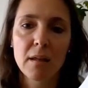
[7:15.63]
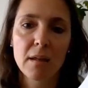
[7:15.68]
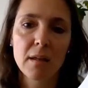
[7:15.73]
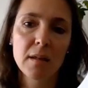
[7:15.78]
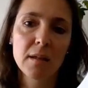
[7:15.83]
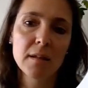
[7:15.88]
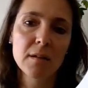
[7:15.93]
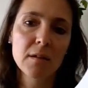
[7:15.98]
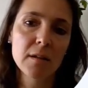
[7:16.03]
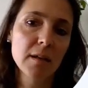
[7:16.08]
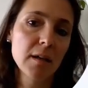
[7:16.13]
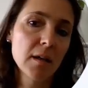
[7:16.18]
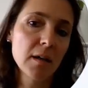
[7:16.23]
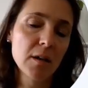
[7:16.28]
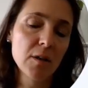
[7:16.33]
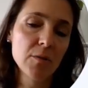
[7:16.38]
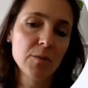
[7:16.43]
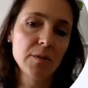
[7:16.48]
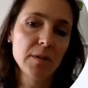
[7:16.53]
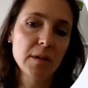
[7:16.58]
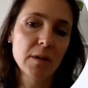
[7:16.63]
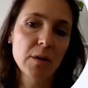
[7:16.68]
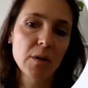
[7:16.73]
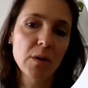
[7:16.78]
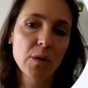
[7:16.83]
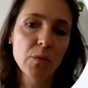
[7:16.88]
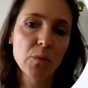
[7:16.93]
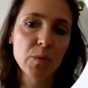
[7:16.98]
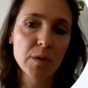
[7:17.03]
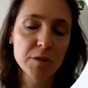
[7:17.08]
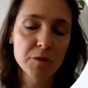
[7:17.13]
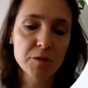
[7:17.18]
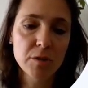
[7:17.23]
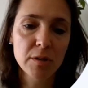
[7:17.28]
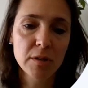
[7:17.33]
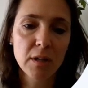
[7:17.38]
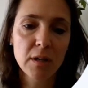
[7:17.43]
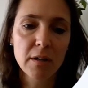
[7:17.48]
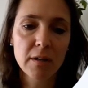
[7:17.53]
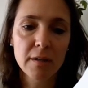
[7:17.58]
including
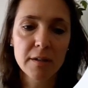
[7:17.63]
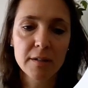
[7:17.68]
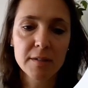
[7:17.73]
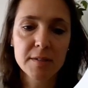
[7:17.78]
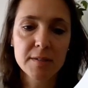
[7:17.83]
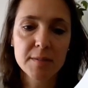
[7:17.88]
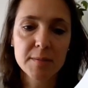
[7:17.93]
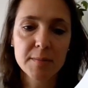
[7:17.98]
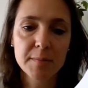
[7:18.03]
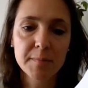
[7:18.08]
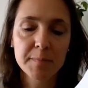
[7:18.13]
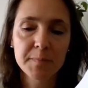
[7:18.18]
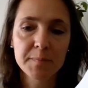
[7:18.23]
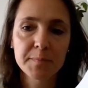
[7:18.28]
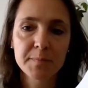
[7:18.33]
visual arts